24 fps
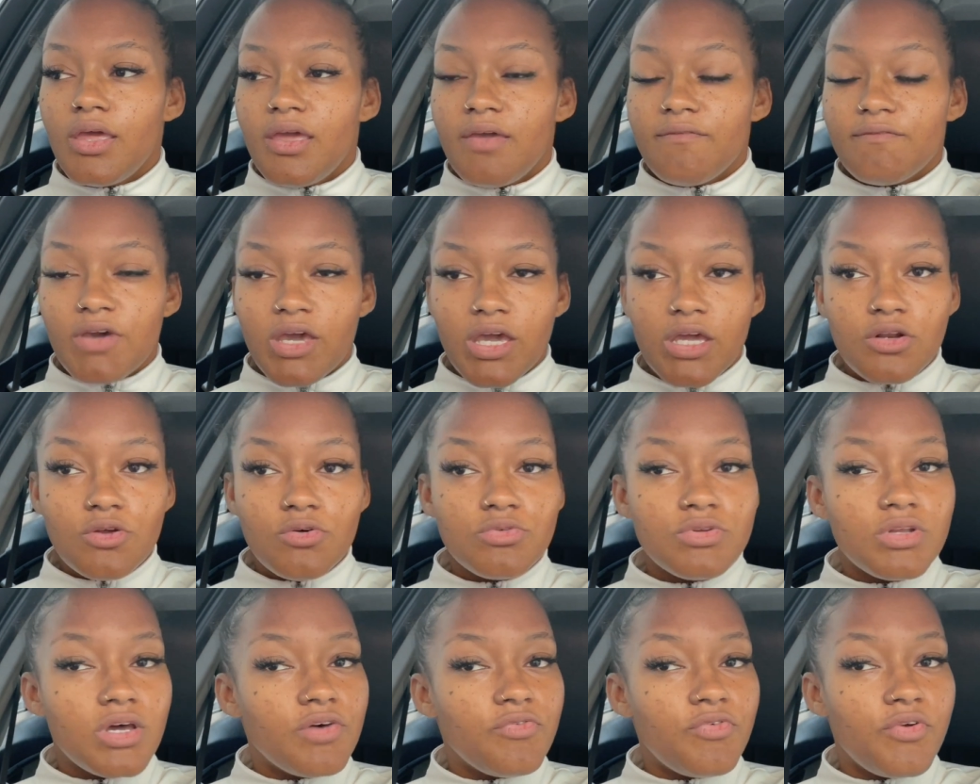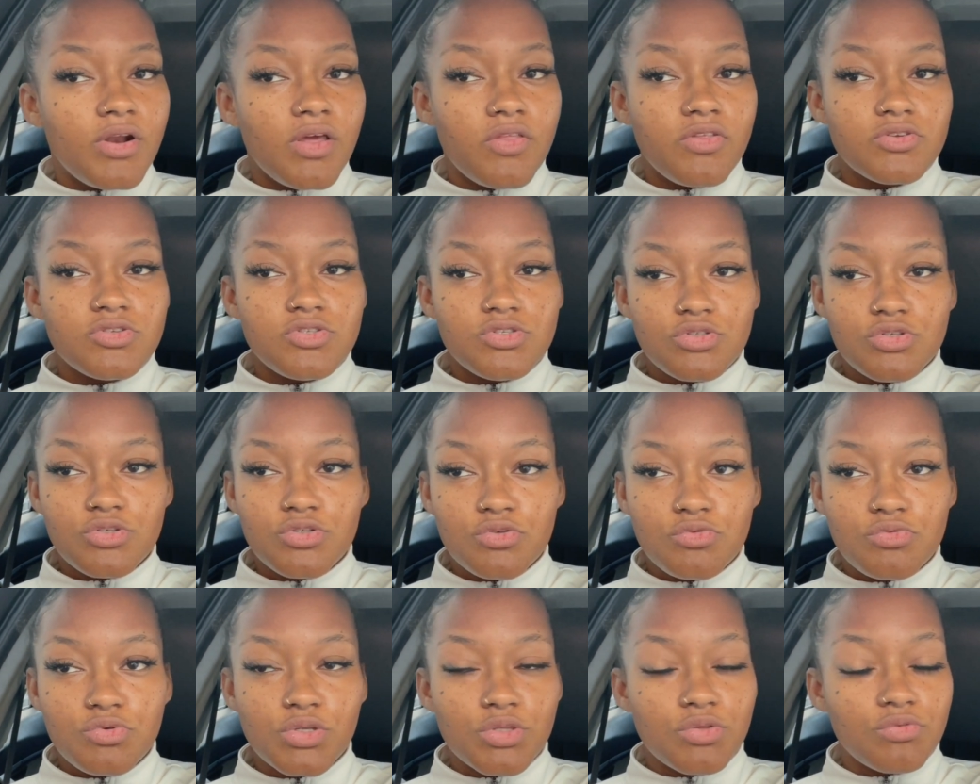If I can hold out for another
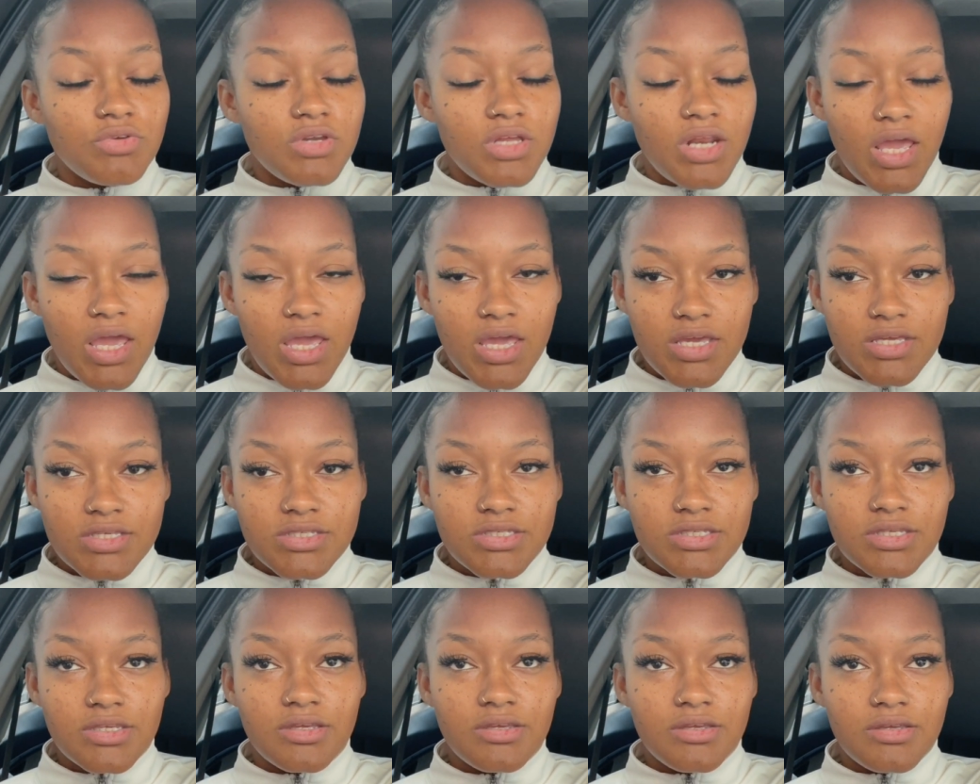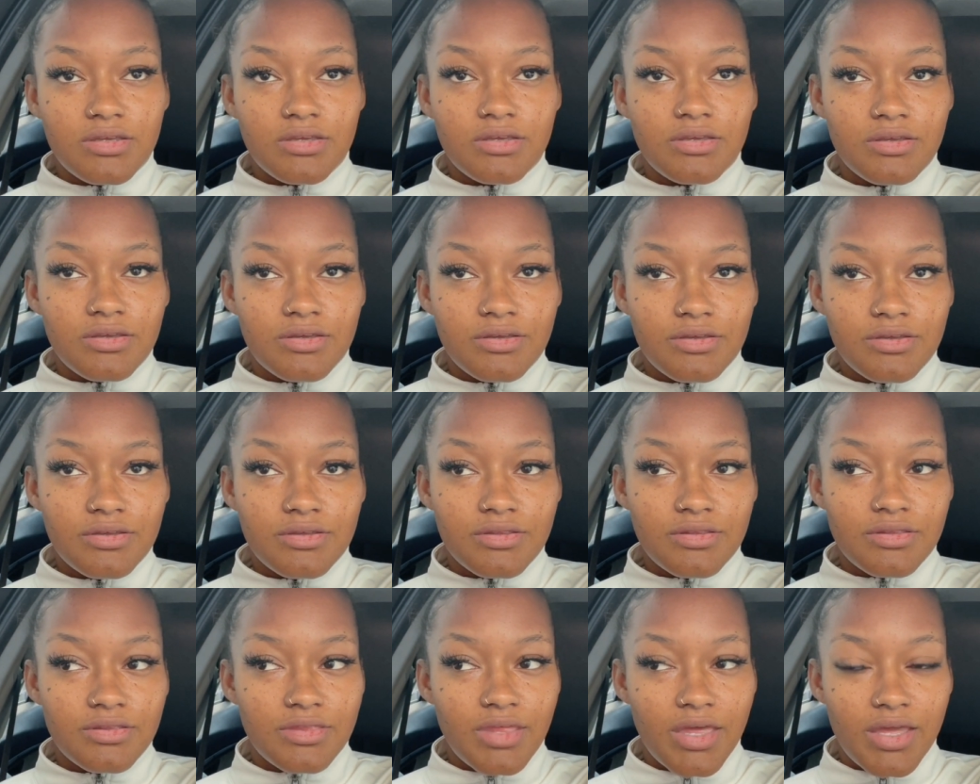two or three days,
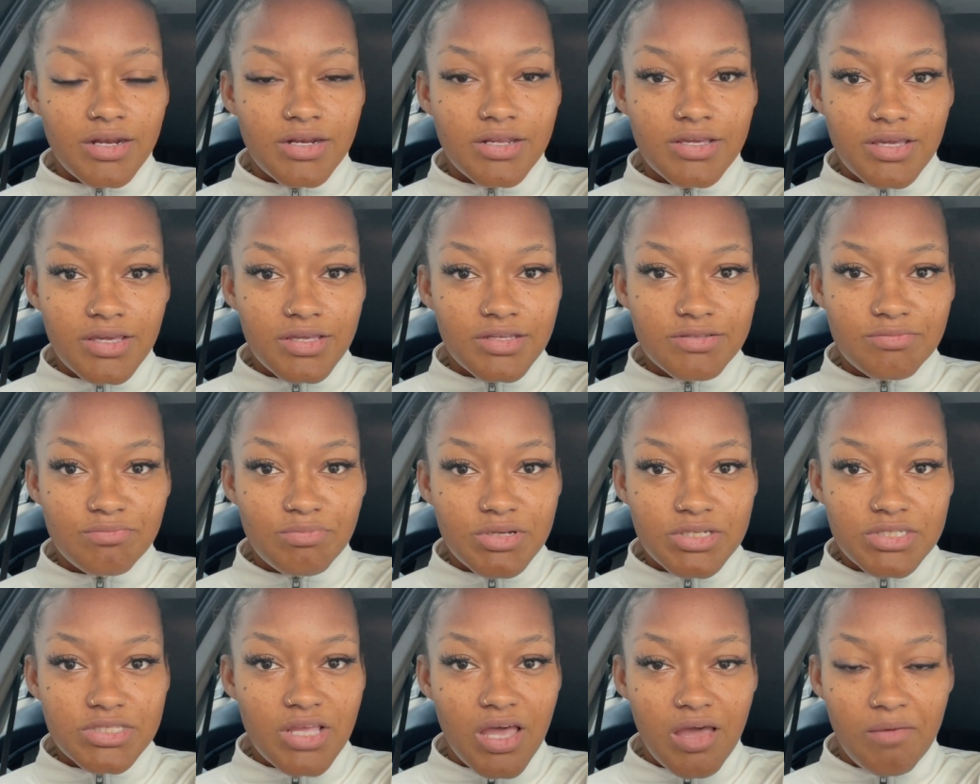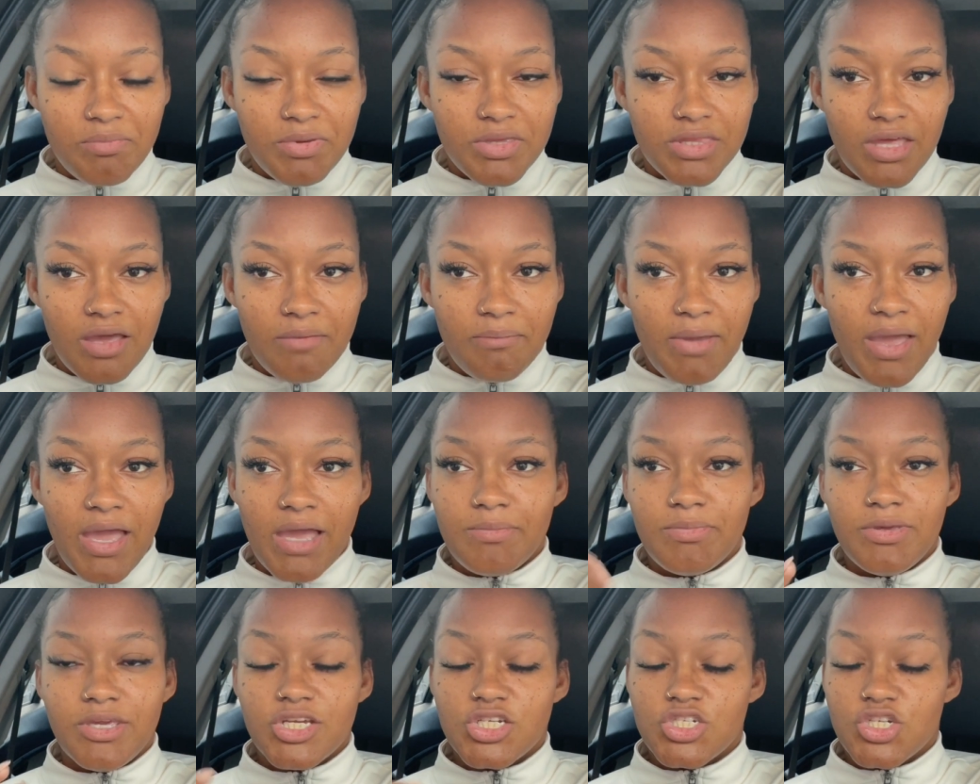then it must not be that bad
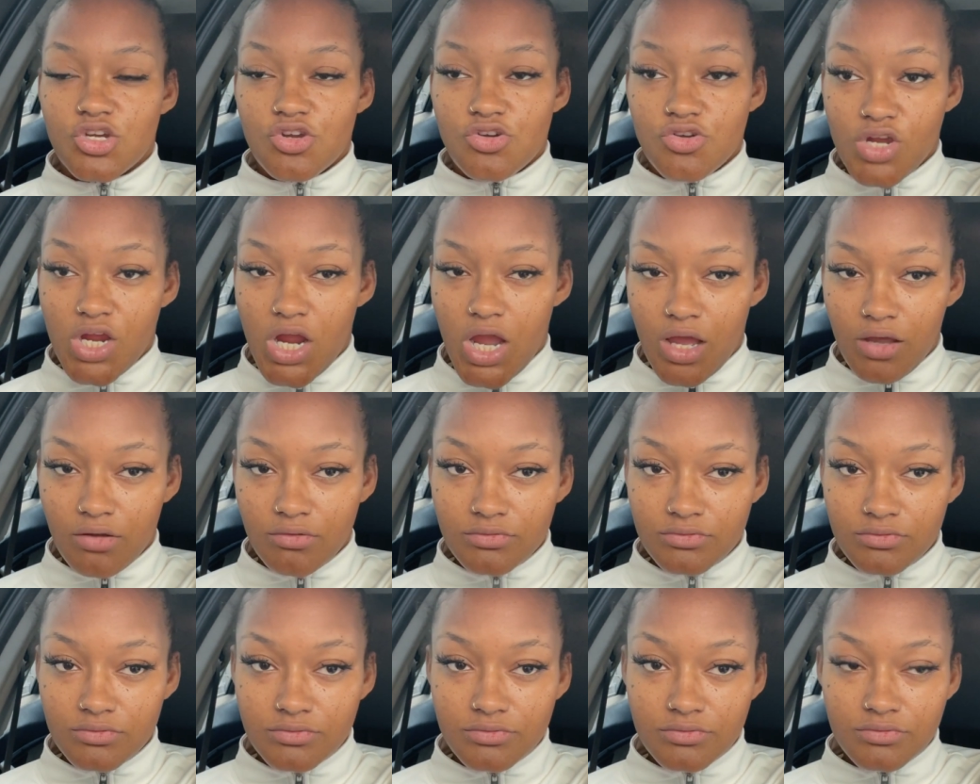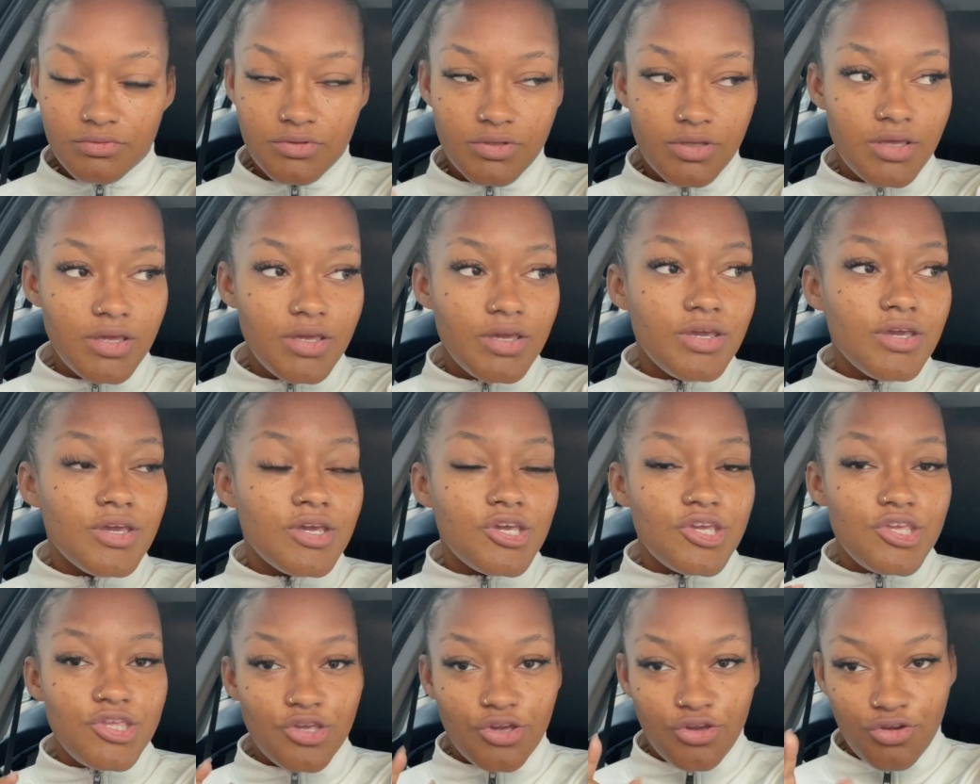because your girl,
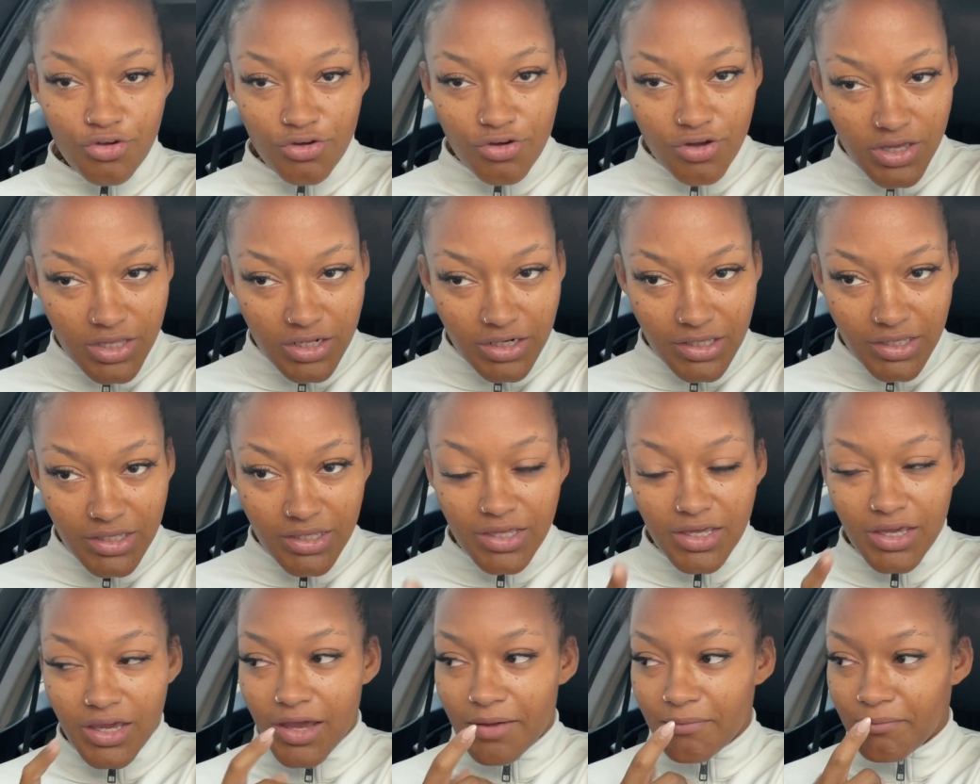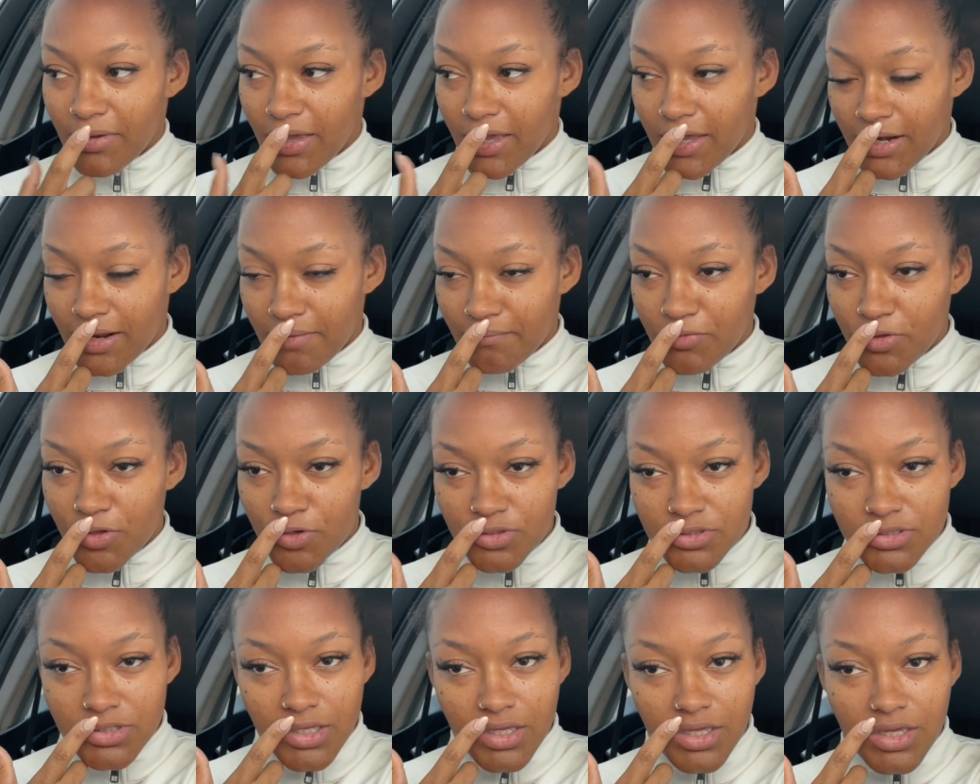your girl can eat. I'm, and I'm
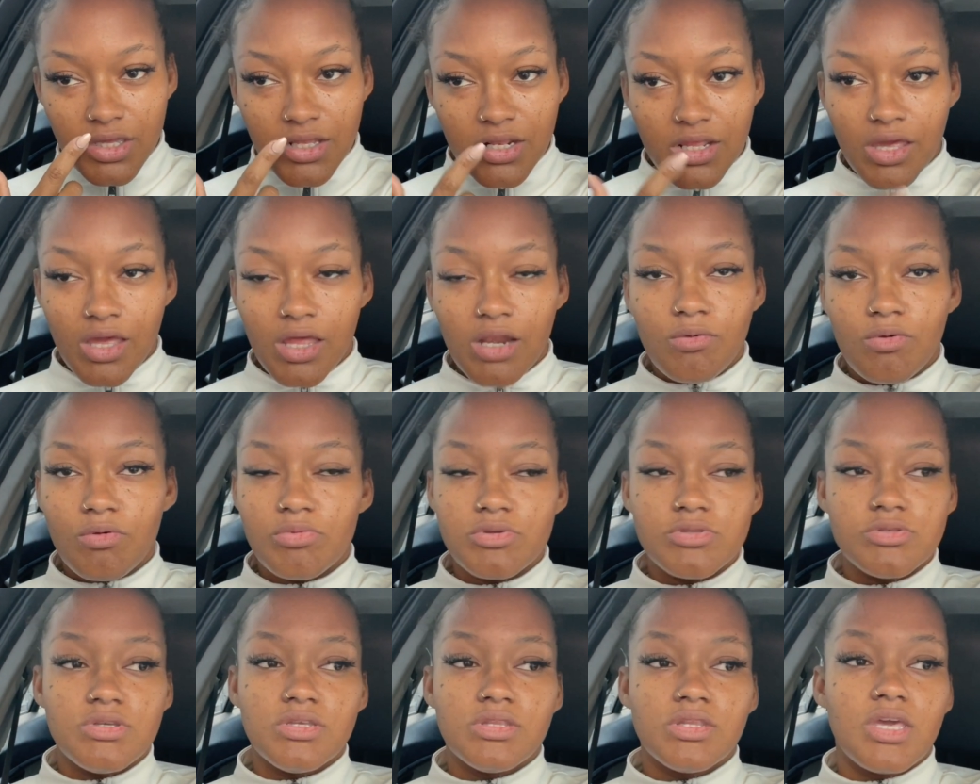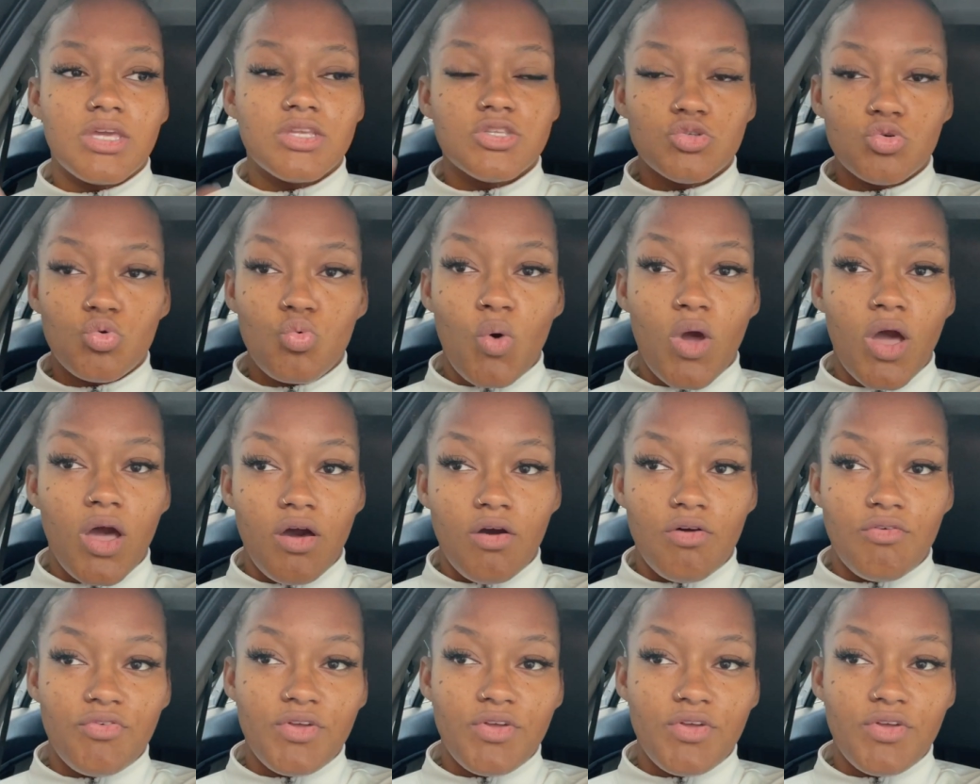usually eating anywhere between like 12